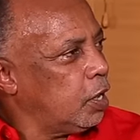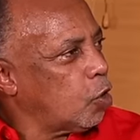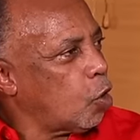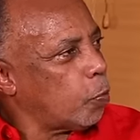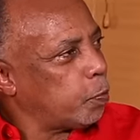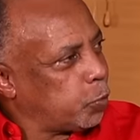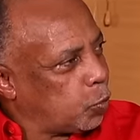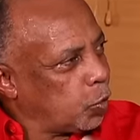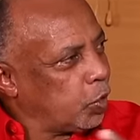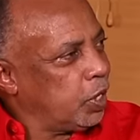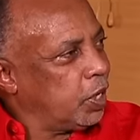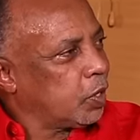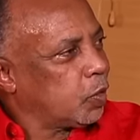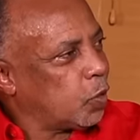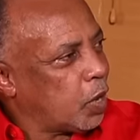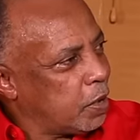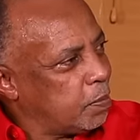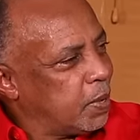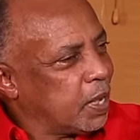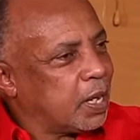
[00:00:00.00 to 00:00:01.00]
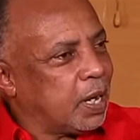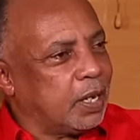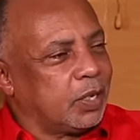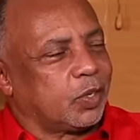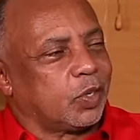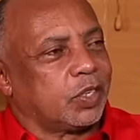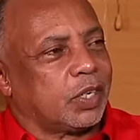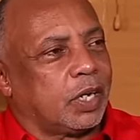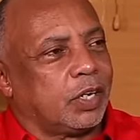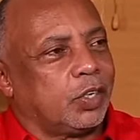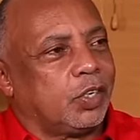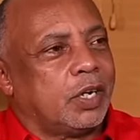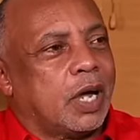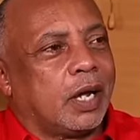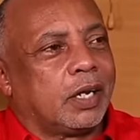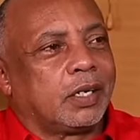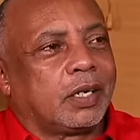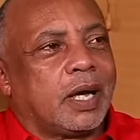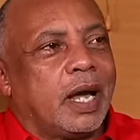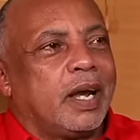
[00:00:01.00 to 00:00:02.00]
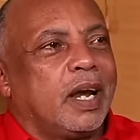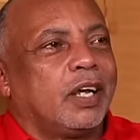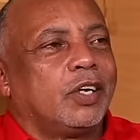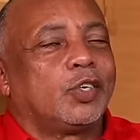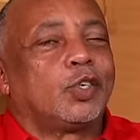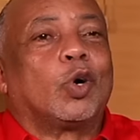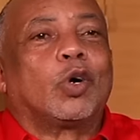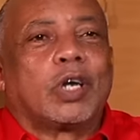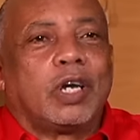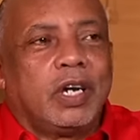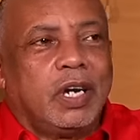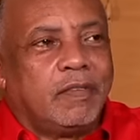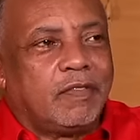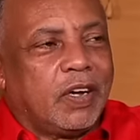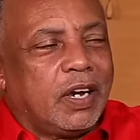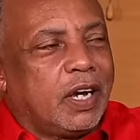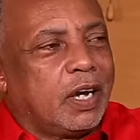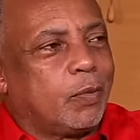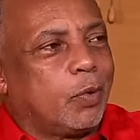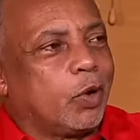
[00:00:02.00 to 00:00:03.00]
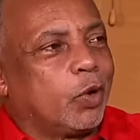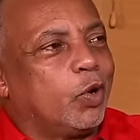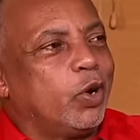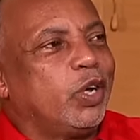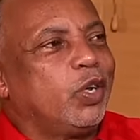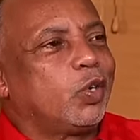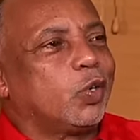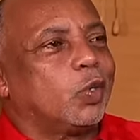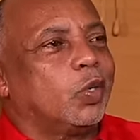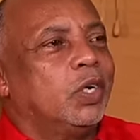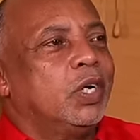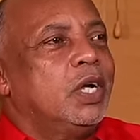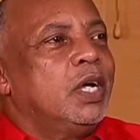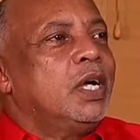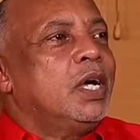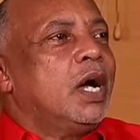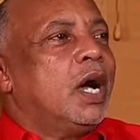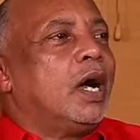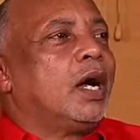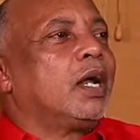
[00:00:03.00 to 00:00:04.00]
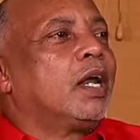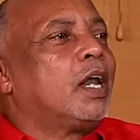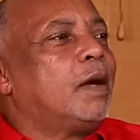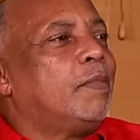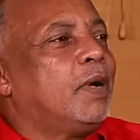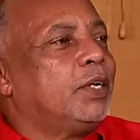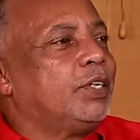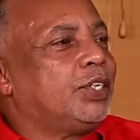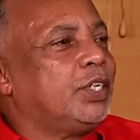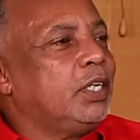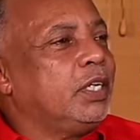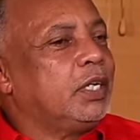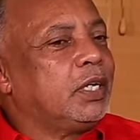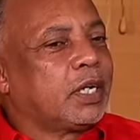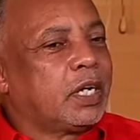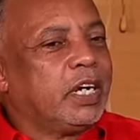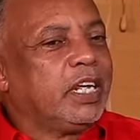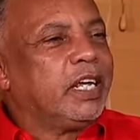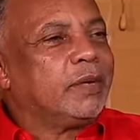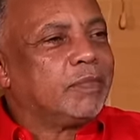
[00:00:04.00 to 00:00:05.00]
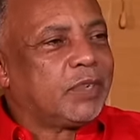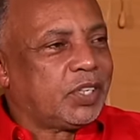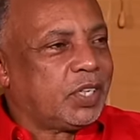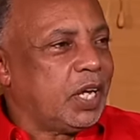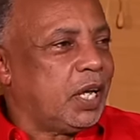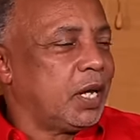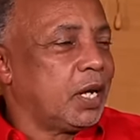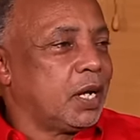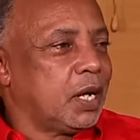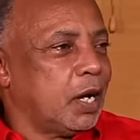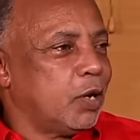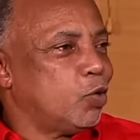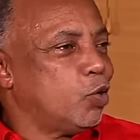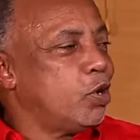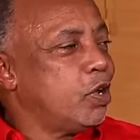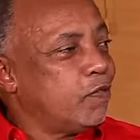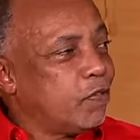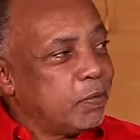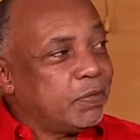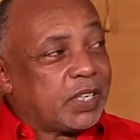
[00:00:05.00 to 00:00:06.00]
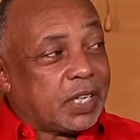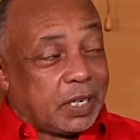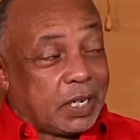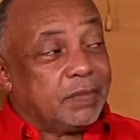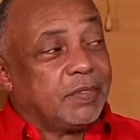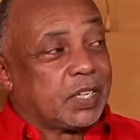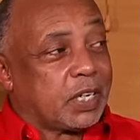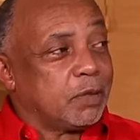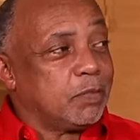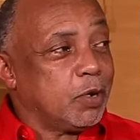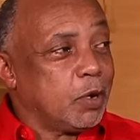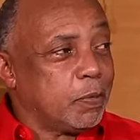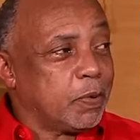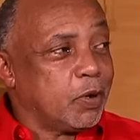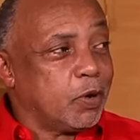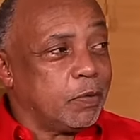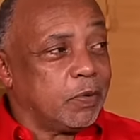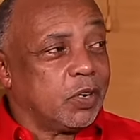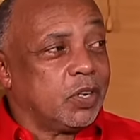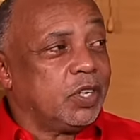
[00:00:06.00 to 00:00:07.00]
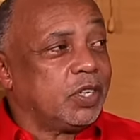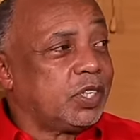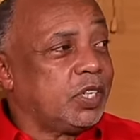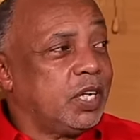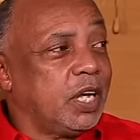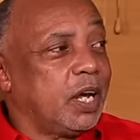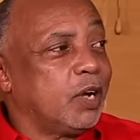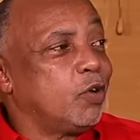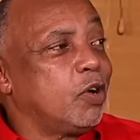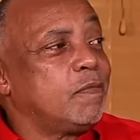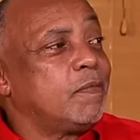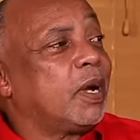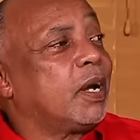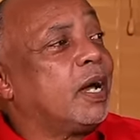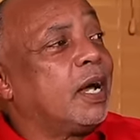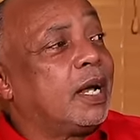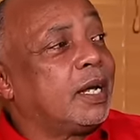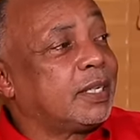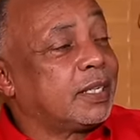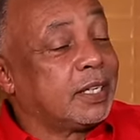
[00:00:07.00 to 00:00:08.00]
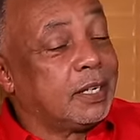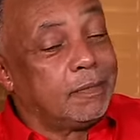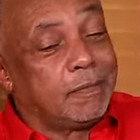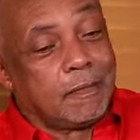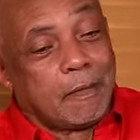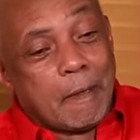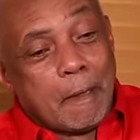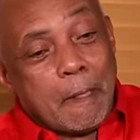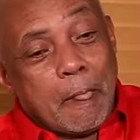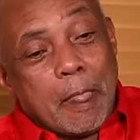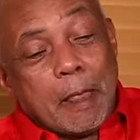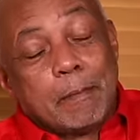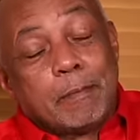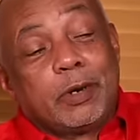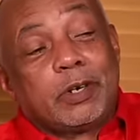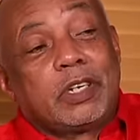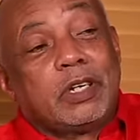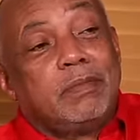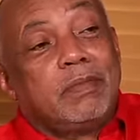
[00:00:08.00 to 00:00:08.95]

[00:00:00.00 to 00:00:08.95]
up-to-date one because it was that kind of juggling event they were going to. And Glamour G claimed, say, I don't know if him set me up, you know, to this day I don't even bother ask him. But